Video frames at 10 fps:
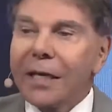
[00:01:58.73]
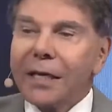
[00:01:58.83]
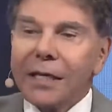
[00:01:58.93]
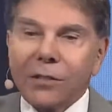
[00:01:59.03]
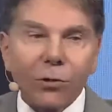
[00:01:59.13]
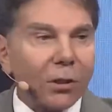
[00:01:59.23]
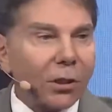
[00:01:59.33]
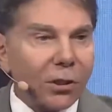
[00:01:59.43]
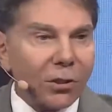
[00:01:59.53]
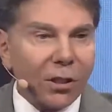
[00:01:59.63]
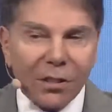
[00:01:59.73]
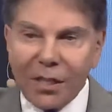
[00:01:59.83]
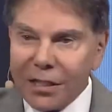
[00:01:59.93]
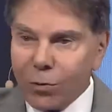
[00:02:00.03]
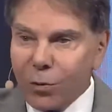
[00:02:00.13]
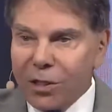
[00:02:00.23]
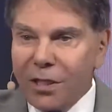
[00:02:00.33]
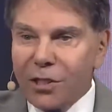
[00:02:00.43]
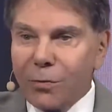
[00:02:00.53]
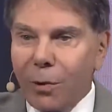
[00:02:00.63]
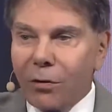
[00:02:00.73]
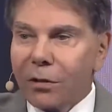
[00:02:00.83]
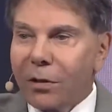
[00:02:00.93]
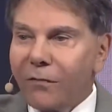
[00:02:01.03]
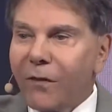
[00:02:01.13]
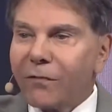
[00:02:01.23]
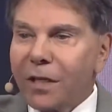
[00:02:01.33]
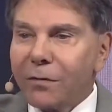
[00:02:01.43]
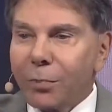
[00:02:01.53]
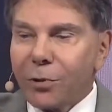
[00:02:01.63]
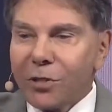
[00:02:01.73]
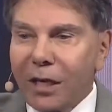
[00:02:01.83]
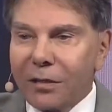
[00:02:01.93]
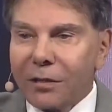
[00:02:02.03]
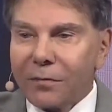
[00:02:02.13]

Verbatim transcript: his success was dismal, fifteen percent.